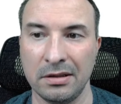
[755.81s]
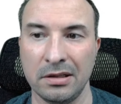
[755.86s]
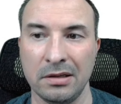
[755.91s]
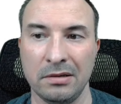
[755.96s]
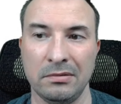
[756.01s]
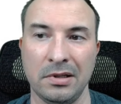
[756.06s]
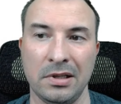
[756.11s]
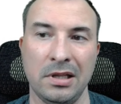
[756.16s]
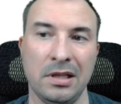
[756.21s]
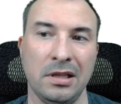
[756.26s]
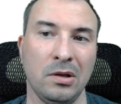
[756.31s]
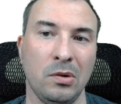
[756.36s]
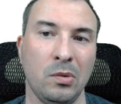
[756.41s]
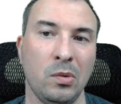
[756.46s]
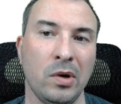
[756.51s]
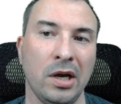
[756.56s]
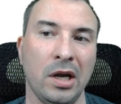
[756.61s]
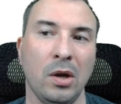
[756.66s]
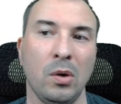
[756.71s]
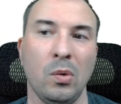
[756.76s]
So this is the
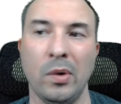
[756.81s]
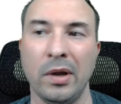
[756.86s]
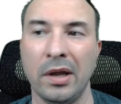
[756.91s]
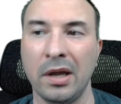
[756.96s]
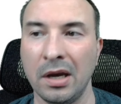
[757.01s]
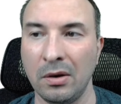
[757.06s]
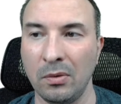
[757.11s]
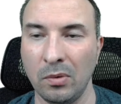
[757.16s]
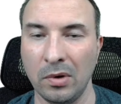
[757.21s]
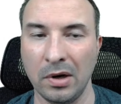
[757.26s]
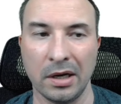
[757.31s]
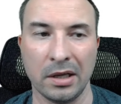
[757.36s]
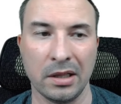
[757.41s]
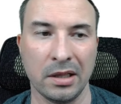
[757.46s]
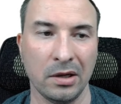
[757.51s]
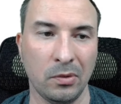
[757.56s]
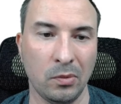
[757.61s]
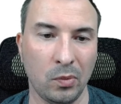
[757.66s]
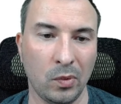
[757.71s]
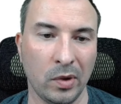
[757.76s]
way we can work.
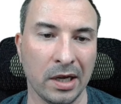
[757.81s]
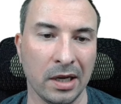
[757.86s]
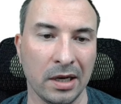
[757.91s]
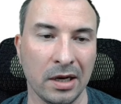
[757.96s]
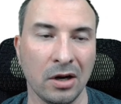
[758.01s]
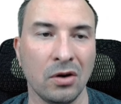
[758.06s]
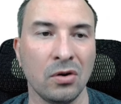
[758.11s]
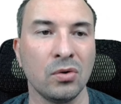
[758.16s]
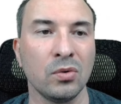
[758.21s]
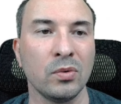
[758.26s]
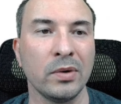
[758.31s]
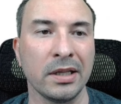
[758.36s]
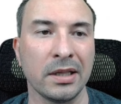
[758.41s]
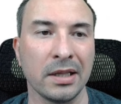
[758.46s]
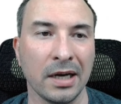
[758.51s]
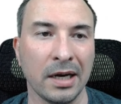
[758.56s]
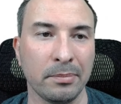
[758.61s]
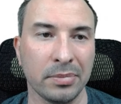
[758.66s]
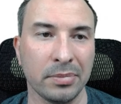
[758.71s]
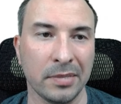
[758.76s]
So we can always
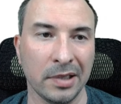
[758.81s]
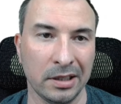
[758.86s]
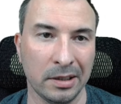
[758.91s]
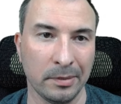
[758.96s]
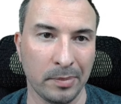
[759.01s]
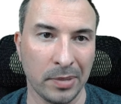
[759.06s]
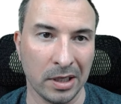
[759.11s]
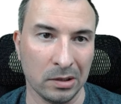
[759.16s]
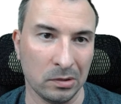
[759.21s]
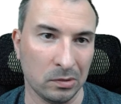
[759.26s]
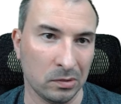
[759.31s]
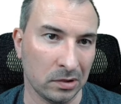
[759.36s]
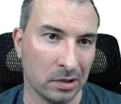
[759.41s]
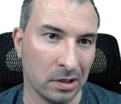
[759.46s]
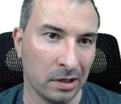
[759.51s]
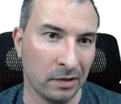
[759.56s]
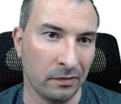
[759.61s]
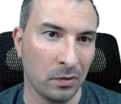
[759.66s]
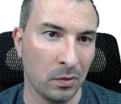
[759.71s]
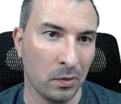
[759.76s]
update the password
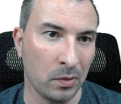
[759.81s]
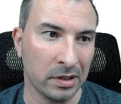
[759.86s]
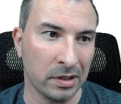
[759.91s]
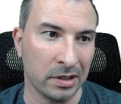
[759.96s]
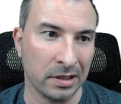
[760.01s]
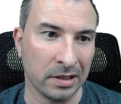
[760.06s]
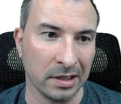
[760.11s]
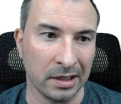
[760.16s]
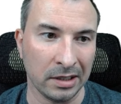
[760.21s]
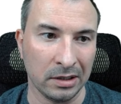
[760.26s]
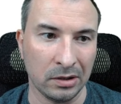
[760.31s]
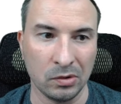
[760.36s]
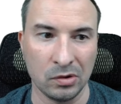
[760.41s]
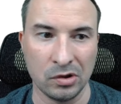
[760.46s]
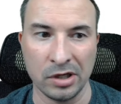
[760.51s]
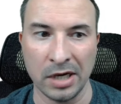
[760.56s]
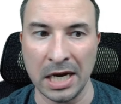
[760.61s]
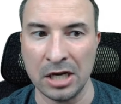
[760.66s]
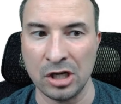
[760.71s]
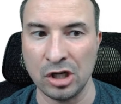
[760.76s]
if we will decide to
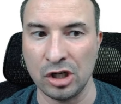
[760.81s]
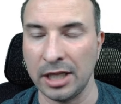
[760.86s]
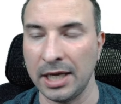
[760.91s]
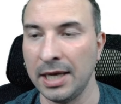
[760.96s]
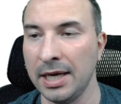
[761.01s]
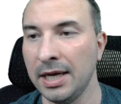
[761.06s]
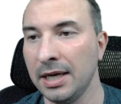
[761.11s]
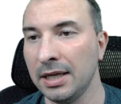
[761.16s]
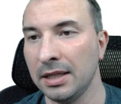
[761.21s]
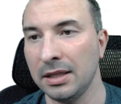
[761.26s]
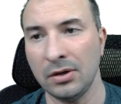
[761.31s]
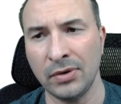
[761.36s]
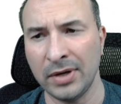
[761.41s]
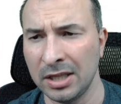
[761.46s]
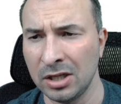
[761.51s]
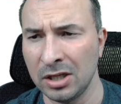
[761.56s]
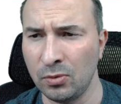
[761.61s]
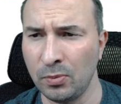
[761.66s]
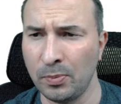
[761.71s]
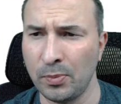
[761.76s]
change it. There
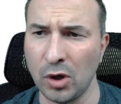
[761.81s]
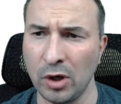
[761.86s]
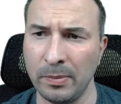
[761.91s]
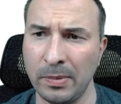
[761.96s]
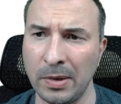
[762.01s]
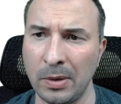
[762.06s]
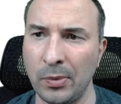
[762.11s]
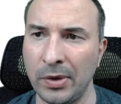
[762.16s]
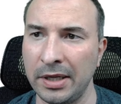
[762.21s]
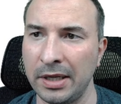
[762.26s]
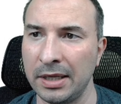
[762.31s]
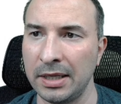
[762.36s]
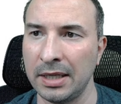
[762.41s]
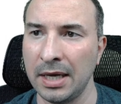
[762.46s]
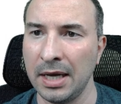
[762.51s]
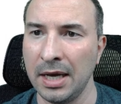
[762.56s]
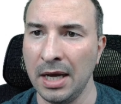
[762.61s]
is no problem with it.